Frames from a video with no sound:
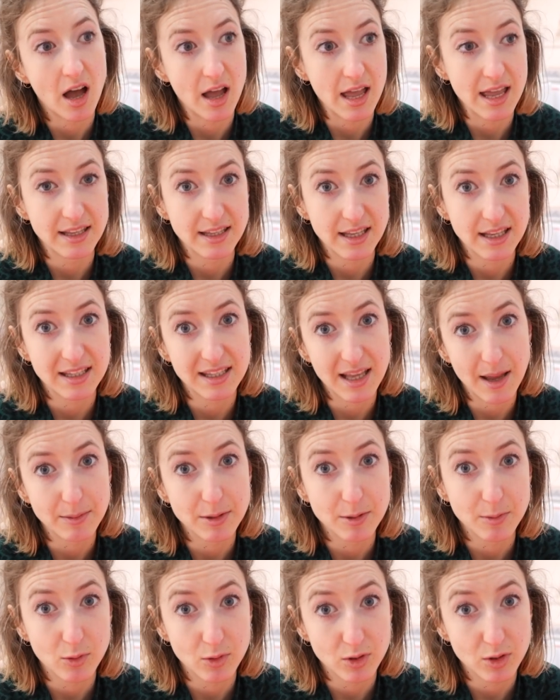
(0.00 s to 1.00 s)
it's
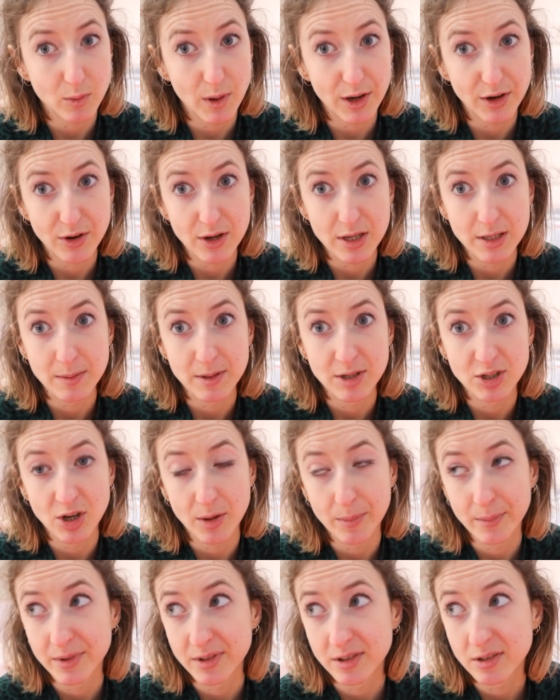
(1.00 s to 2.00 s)
acceptable to wear Christmas
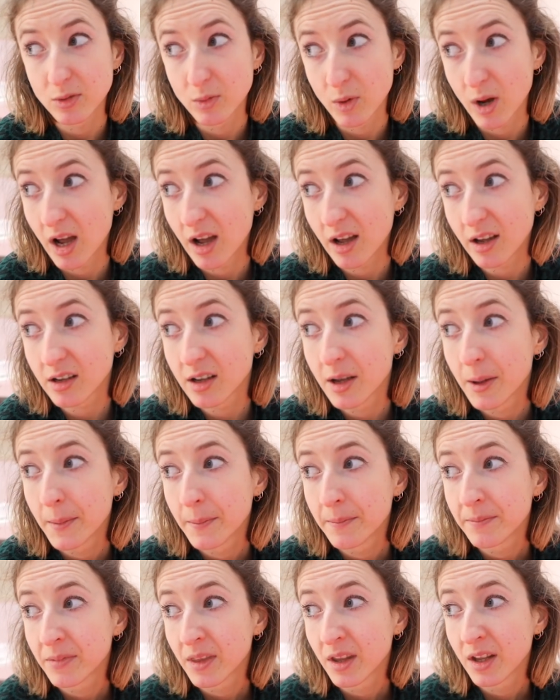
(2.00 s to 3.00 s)
jumpers to work.
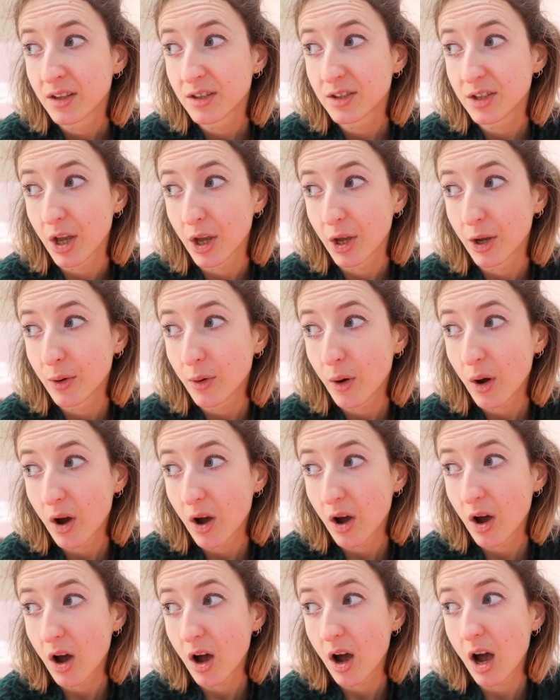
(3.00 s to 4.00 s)
So
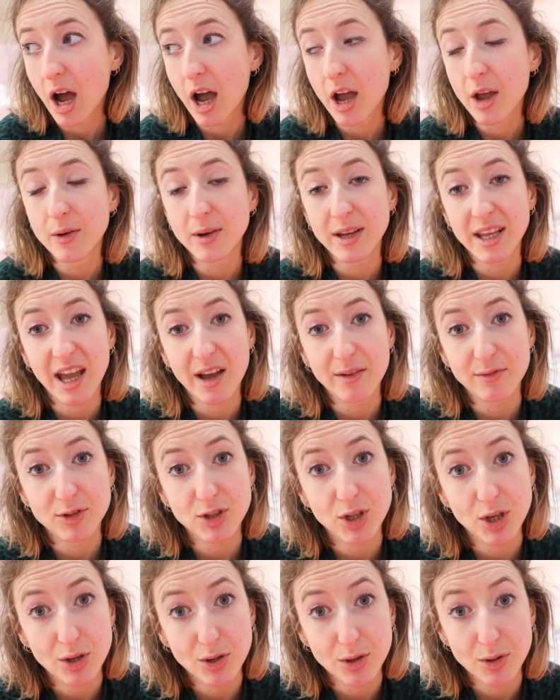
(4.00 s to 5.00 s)
I only have
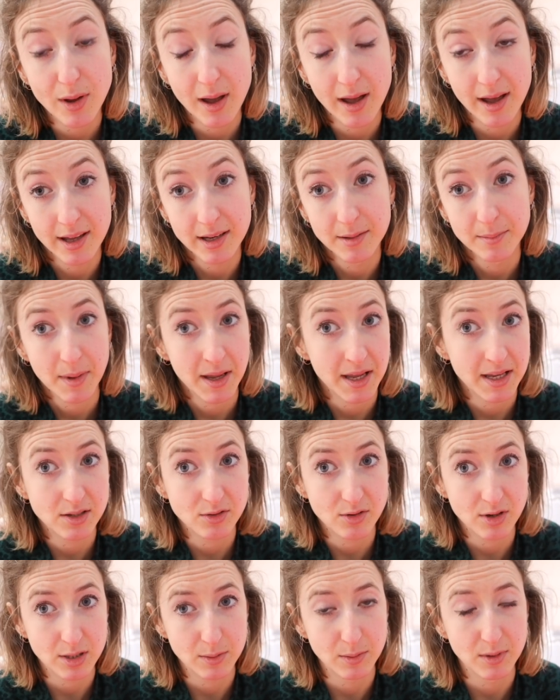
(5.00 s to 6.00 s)
two handmade
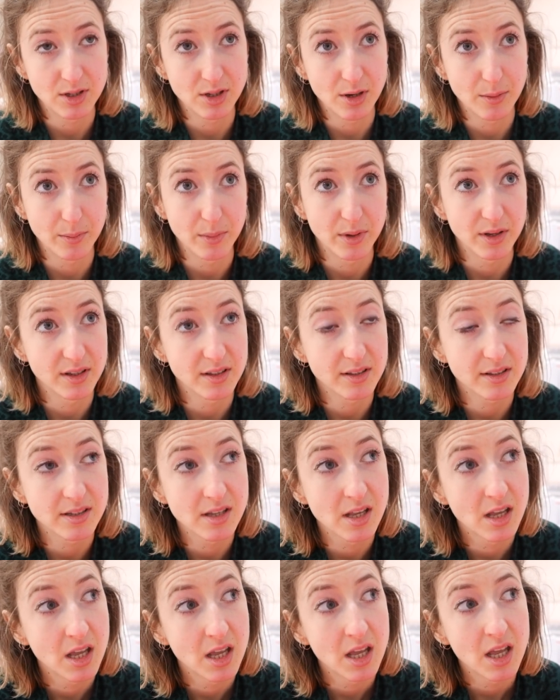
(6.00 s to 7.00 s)
Christmas jumpers.
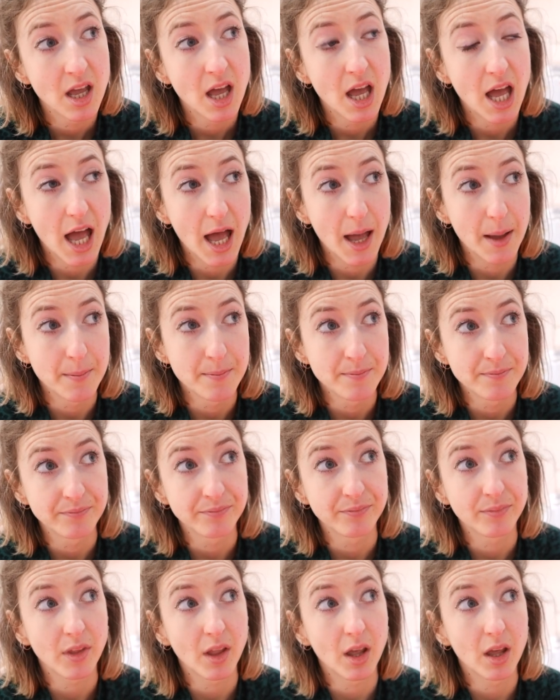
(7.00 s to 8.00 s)

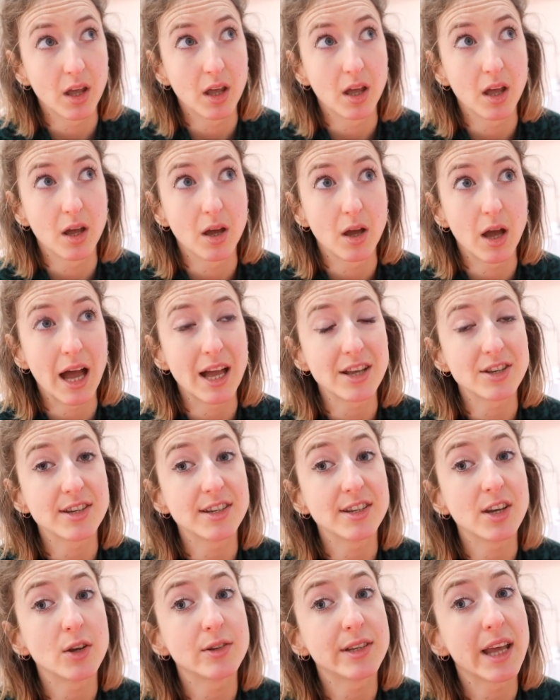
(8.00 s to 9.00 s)
Um, actually,
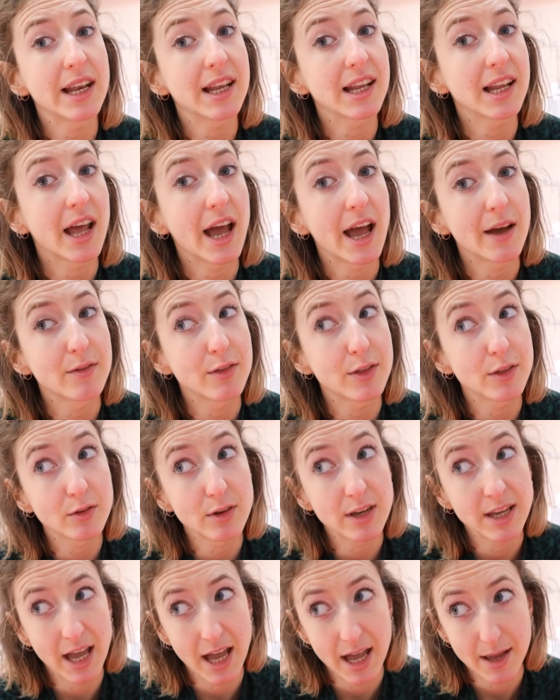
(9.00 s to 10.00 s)
no, technically I have
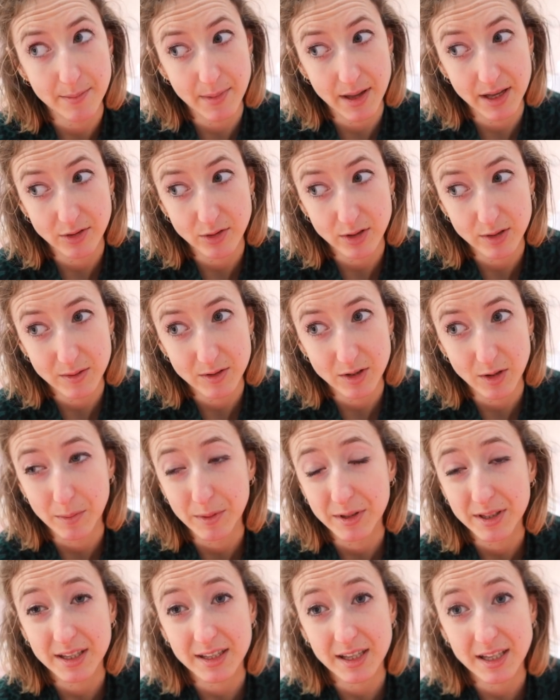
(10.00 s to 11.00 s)
three handmade Christmas
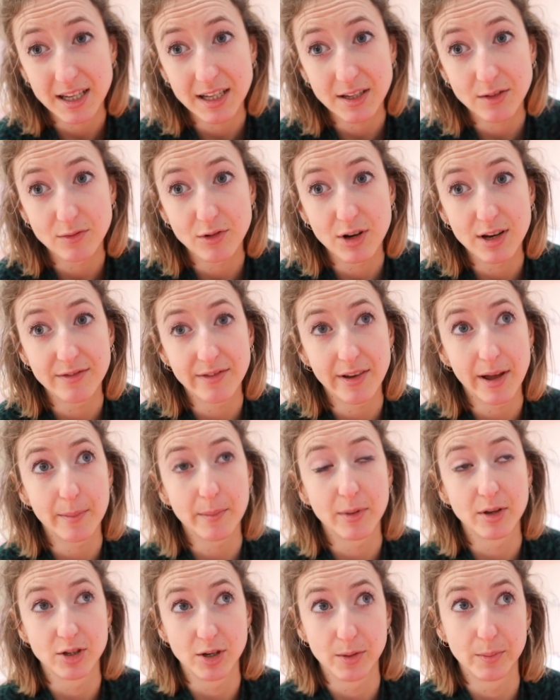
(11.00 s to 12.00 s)
jumpers because I did
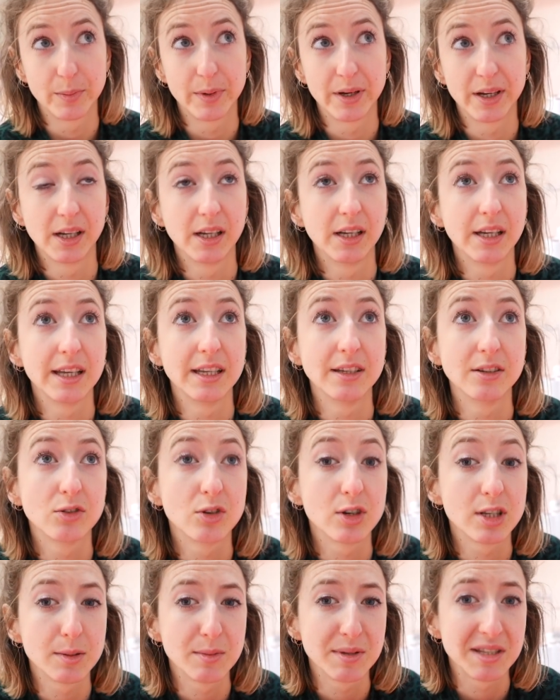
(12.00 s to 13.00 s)
revamp a jumper in
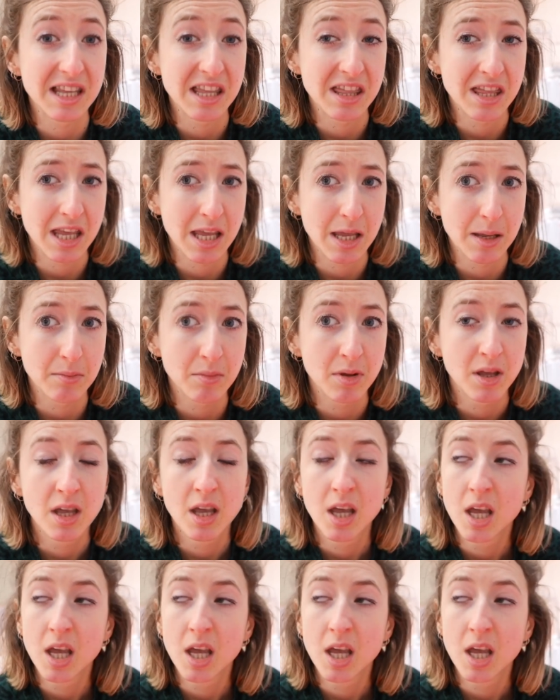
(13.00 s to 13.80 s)
Christmassy theme.